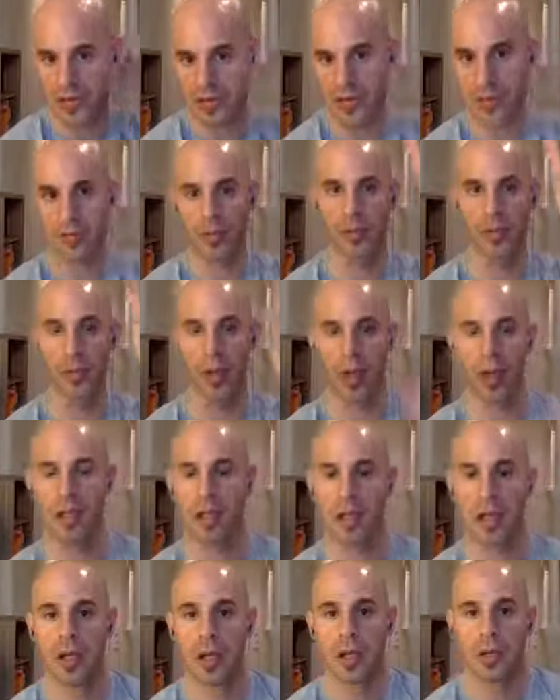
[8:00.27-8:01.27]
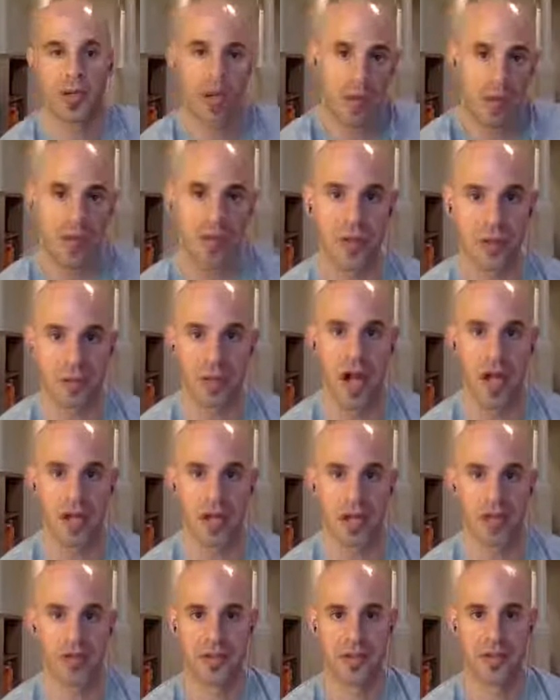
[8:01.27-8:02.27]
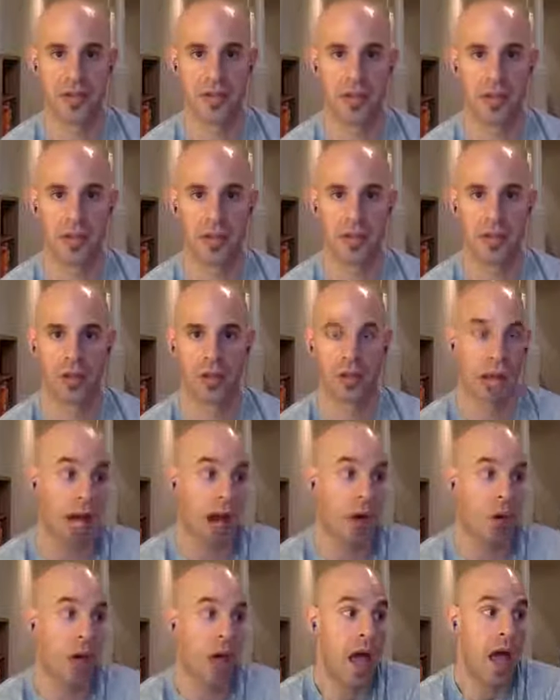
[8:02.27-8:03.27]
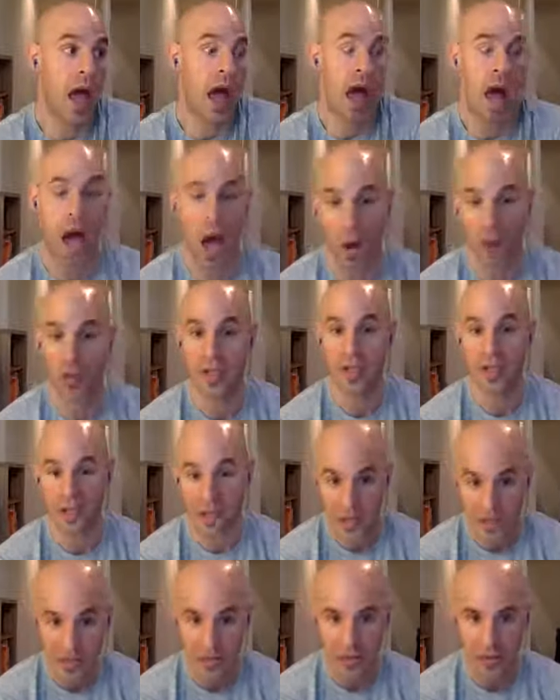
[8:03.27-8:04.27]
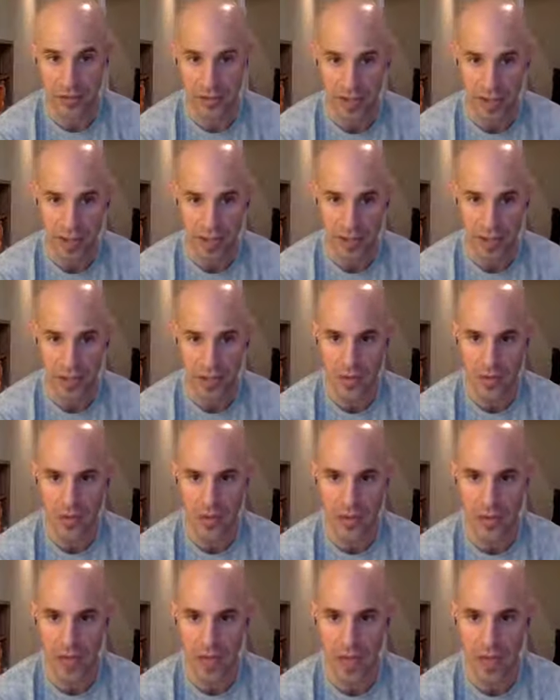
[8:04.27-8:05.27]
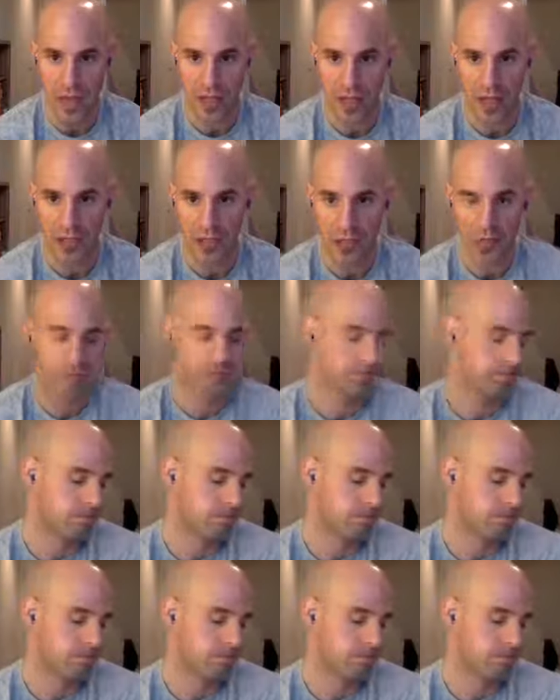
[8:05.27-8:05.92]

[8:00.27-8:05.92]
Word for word: Number one, they use the products. Now, how consistently do they use the products?